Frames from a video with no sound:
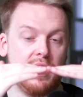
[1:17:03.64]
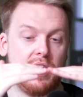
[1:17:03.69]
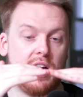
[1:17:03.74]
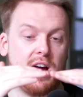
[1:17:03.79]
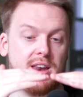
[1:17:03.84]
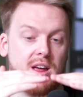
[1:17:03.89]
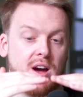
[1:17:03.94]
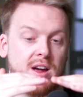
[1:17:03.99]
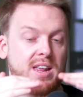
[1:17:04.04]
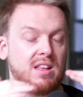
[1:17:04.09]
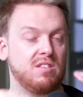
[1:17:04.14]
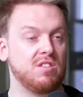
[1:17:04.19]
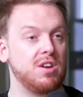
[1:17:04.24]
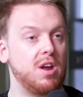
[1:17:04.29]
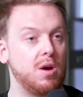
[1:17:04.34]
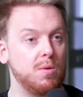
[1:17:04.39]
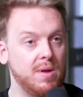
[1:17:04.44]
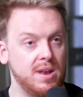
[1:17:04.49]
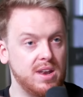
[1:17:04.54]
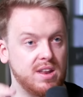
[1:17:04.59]
I, I, need to
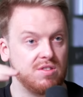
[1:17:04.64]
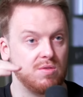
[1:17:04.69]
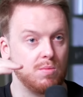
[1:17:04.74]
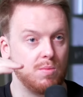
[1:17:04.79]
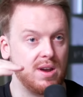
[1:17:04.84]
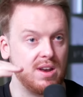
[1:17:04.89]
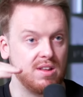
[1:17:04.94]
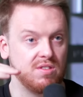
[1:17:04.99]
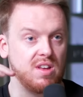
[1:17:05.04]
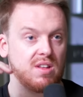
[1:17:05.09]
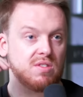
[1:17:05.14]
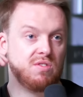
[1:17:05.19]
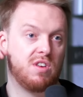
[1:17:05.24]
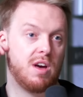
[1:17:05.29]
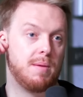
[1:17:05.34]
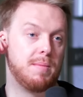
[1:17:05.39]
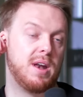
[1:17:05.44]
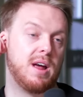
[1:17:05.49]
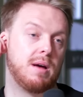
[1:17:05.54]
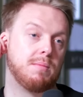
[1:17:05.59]
know when the when the sun's
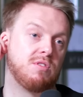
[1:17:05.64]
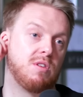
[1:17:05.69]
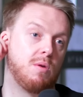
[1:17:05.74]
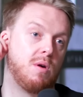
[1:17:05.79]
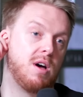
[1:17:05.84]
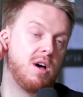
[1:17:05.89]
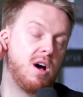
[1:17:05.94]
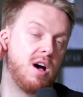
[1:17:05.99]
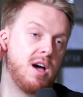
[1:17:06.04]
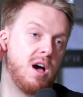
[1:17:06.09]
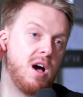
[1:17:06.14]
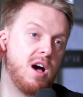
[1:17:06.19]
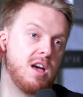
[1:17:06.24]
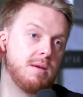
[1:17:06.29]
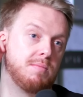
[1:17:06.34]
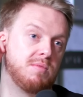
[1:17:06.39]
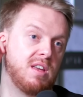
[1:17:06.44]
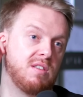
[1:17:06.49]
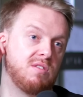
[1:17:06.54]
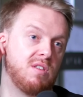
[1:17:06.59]
coming up, so I I, I
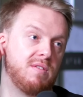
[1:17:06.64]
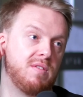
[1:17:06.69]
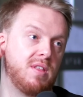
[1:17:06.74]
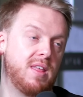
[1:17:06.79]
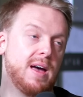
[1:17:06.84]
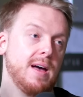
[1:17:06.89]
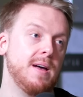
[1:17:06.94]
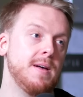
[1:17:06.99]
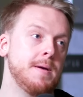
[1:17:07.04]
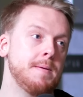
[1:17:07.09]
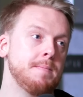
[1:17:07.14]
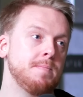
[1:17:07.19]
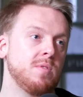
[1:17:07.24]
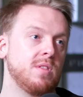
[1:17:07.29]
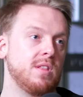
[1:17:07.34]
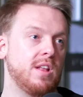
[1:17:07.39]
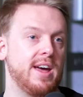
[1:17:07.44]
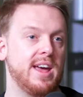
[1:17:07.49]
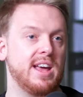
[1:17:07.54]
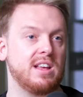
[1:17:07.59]
obsess over that.
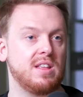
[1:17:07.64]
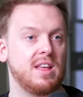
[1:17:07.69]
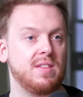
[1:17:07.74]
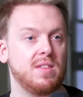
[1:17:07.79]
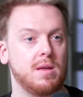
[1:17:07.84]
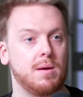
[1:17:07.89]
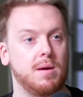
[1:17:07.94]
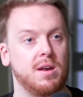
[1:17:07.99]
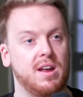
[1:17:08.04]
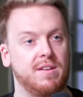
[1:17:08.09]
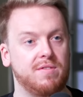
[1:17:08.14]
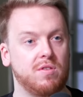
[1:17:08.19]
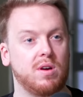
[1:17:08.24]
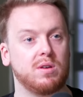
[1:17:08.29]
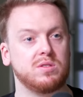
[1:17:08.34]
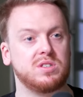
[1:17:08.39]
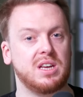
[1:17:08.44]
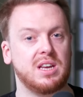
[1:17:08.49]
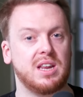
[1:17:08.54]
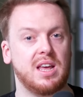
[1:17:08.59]
Like, and the, another
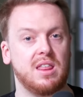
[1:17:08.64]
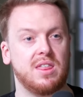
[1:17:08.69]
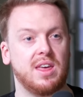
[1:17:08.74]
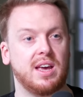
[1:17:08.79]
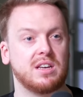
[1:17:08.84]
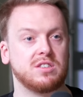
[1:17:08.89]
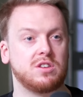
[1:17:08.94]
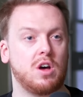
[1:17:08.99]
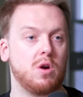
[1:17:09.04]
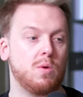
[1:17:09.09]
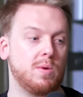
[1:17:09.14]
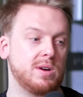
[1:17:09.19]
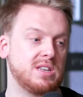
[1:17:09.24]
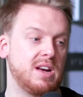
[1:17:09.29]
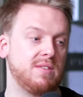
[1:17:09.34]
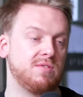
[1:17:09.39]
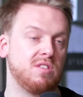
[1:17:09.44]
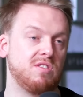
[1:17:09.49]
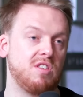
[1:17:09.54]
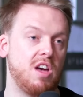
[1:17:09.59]
OCD thing is I always
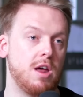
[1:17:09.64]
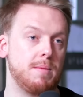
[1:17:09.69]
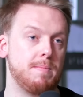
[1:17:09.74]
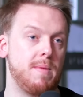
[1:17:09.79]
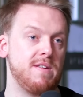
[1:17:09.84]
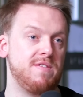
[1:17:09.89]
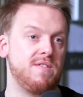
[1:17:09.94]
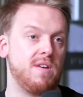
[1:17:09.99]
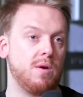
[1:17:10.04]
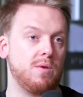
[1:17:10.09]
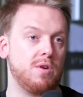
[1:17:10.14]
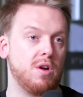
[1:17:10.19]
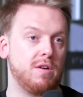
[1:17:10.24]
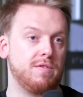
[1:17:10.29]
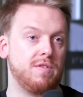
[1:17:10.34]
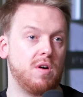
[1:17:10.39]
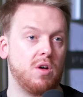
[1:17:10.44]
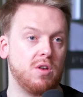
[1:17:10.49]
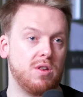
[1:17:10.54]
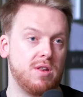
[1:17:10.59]
have to turn my phone
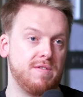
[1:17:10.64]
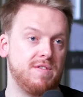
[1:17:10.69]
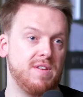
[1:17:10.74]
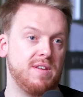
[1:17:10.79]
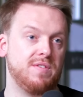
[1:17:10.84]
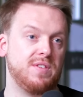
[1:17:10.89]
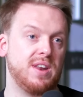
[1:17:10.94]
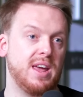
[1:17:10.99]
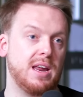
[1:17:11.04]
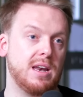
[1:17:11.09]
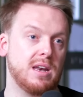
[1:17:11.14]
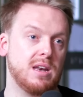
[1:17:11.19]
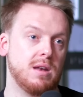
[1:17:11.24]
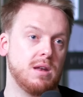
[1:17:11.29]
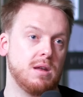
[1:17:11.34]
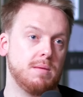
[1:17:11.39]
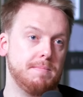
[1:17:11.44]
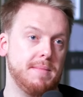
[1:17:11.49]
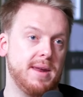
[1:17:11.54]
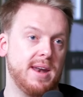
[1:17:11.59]
off on the 15
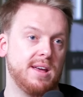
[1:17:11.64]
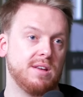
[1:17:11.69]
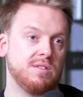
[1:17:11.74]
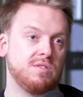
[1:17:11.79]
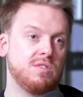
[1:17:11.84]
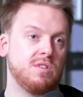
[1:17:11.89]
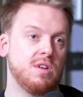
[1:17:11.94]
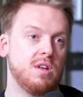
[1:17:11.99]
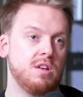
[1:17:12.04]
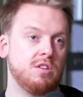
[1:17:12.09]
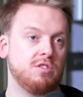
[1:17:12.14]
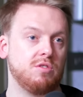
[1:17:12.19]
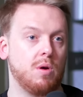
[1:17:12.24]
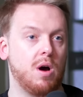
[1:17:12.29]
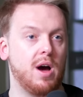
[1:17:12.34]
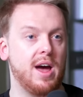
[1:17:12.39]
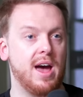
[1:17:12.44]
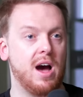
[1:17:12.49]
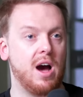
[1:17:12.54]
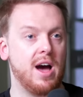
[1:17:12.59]
minutes. So
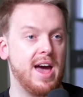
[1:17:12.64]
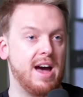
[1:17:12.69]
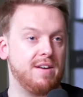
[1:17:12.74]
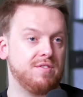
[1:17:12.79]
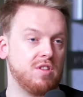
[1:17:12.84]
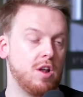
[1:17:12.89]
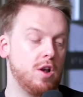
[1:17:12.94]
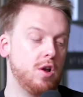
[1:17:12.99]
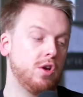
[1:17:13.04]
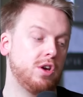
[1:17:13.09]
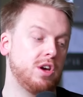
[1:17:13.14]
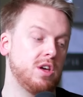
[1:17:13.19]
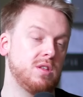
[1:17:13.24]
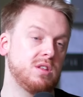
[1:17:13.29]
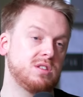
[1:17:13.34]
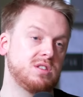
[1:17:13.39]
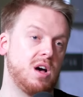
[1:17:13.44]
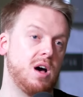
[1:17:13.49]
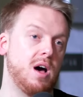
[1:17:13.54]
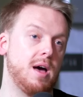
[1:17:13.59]
I, I have to look at the
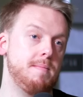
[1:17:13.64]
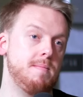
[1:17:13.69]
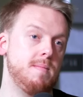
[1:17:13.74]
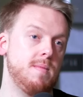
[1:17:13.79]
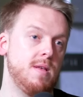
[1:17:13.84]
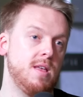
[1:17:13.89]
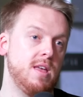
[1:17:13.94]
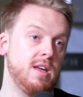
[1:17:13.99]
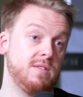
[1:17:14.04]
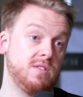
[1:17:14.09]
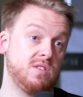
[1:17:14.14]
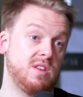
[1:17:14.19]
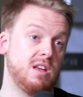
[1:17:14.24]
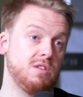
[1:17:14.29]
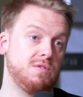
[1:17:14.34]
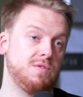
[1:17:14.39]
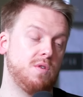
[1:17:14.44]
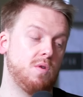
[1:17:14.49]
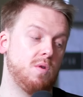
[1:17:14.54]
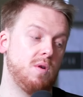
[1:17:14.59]
time say
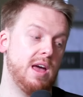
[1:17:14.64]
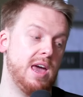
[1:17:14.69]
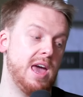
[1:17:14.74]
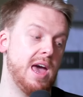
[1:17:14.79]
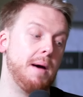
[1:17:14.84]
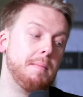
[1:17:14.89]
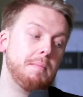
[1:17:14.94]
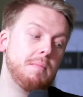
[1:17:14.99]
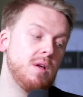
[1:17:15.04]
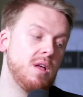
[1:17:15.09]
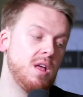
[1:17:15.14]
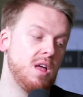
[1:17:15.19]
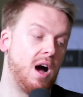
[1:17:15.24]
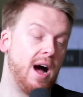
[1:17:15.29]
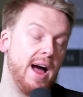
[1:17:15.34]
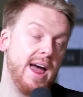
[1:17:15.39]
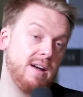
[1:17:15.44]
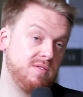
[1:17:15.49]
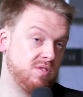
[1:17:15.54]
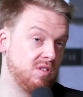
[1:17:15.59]
it's 4 a.m.,
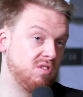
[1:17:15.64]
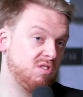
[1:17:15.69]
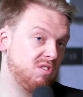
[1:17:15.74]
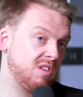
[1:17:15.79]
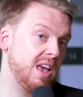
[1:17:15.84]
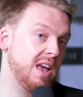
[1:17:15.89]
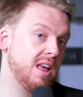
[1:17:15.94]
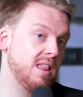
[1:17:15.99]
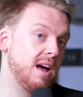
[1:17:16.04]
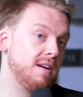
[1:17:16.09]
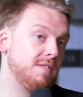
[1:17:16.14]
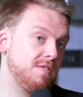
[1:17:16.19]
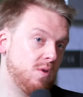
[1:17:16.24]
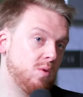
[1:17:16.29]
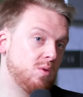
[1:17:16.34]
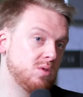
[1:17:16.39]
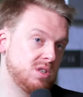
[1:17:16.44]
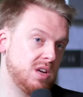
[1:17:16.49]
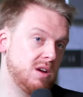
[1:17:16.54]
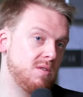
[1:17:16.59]
I have to see that
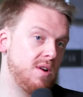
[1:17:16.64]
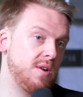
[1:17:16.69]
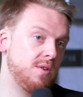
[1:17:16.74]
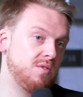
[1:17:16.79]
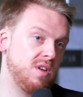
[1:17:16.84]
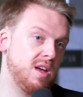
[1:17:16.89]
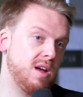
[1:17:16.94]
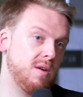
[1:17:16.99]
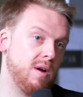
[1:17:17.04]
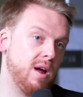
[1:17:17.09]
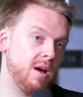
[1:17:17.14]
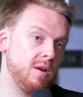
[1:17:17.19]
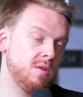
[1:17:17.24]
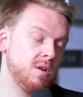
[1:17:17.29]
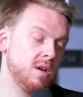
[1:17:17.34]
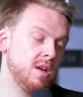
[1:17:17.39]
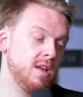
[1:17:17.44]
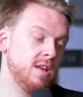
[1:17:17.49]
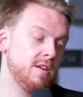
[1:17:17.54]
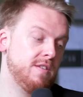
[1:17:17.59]
400
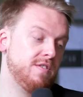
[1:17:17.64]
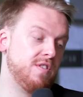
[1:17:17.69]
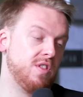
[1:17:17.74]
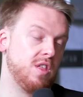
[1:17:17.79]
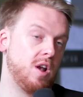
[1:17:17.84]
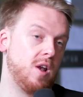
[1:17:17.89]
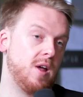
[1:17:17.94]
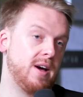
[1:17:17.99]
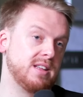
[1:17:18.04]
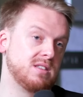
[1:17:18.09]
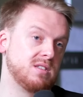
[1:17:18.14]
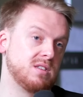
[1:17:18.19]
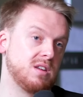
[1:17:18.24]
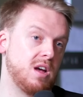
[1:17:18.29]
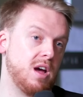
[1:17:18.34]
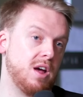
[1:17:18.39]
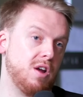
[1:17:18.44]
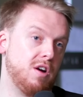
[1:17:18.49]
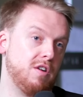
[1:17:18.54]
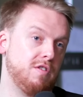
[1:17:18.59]
for the light to
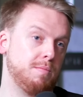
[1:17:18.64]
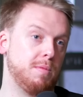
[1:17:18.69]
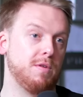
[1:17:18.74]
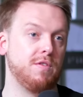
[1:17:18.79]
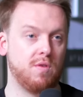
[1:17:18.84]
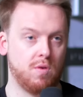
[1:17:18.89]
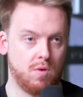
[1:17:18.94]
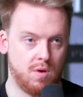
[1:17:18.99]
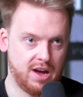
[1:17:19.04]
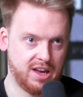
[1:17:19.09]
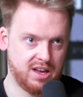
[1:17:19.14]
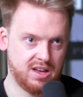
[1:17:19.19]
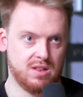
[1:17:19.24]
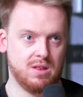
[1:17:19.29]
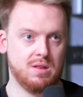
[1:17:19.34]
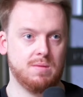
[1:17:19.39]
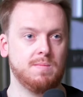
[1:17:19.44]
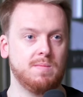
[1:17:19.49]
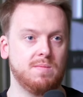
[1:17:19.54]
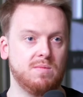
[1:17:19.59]
turn off before I
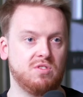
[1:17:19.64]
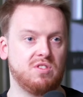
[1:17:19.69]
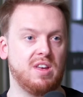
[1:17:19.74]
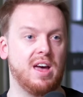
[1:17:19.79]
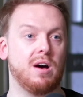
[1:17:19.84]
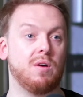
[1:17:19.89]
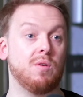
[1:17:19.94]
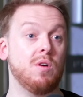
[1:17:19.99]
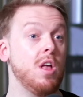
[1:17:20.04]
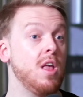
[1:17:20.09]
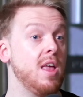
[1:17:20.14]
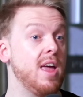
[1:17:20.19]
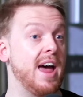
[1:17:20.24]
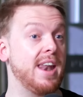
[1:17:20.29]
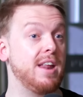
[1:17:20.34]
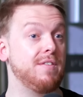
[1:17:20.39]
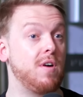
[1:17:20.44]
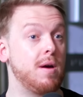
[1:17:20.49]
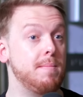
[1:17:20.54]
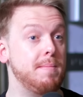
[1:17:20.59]
can settle.
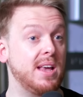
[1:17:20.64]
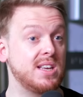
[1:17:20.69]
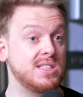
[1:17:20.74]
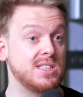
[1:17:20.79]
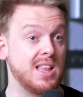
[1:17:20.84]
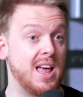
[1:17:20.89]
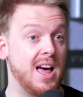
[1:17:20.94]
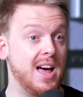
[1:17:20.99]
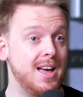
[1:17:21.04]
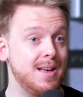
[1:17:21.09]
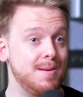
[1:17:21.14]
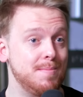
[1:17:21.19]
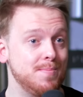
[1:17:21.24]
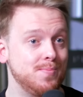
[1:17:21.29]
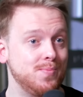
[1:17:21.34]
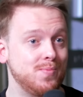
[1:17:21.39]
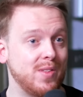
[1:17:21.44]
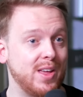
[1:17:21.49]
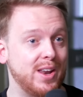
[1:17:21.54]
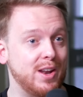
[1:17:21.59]
And if I miss that
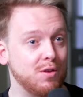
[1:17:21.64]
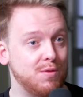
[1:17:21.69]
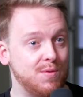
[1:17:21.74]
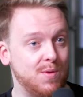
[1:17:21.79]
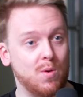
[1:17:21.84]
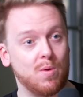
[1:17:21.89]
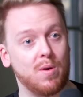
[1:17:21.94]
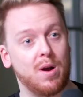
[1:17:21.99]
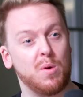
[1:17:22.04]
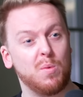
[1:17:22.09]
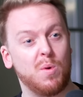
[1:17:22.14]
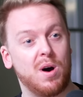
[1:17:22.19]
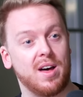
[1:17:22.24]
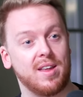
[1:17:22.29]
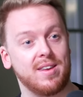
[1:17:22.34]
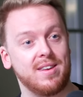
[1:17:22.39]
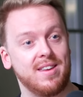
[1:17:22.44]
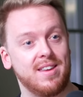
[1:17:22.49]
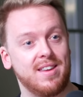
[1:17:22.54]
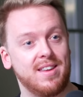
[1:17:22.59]
and it's
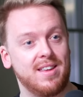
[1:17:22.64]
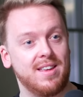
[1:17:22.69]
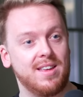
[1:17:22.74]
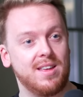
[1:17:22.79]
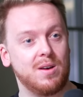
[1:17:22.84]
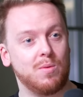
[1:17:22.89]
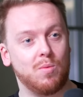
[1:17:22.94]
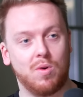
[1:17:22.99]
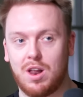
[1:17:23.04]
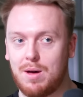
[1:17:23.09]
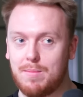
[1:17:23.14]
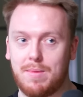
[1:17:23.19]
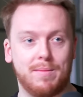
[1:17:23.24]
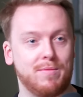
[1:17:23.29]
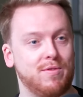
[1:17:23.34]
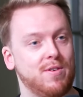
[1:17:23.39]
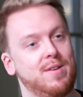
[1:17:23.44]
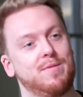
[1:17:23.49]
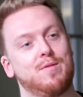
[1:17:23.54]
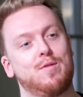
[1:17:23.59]
401, well, I'm up
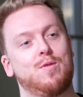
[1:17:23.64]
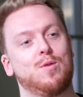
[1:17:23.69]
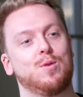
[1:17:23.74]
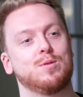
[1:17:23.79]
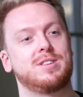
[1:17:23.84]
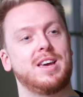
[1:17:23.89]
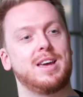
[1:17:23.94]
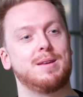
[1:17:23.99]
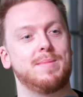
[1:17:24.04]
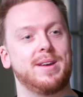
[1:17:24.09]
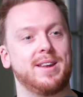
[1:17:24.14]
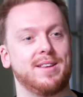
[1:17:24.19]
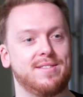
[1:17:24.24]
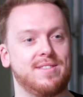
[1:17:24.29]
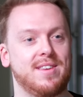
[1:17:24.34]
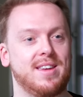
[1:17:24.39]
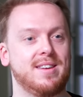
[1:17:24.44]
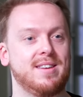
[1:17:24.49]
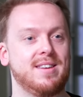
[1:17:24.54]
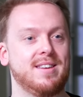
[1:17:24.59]
for another 14 minutes
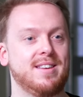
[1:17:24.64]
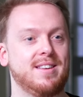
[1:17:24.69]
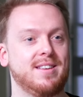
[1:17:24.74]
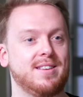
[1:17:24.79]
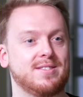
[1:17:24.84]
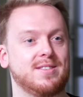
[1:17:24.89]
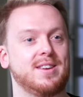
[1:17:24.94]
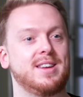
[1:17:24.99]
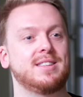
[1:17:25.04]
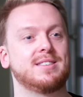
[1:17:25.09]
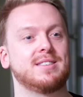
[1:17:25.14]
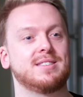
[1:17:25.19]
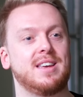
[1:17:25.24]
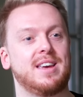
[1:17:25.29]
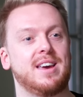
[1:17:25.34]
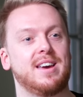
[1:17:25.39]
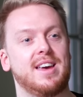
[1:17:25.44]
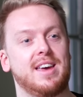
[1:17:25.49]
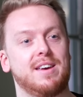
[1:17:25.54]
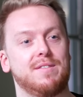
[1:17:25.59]
then because I need to see
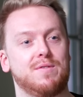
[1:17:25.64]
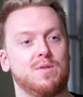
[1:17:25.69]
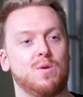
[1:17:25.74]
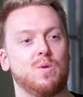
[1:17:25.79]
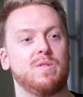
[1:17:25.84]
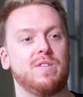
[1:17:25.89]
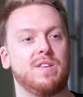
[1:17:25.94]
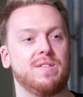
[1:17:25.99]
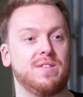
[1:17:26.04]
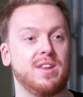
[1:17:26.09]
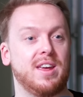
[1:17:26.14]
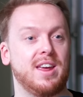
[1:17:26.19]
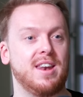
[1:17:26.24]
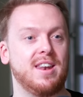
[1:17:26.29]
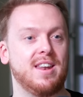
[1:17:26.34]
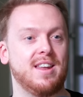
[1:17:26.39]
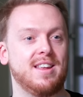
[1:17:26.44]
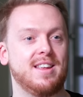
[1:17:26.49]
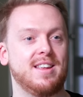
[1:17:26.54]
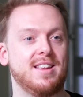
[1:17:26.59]
it hit 415.
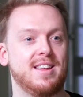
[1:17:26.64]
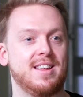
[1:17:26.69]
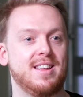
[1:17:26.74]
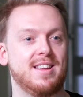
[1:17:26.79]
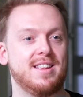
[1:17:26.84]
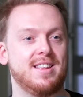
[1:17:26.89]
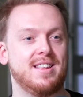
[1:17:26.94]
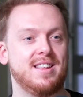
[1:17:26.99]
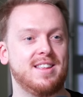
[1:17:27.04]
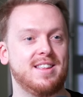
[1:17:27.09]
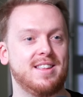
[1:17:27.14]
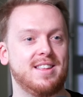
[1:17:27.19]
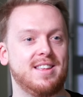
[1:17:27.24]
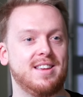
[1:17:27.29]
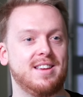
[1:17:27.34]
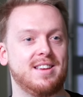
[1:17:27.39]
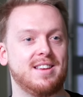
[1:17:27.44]
Mm.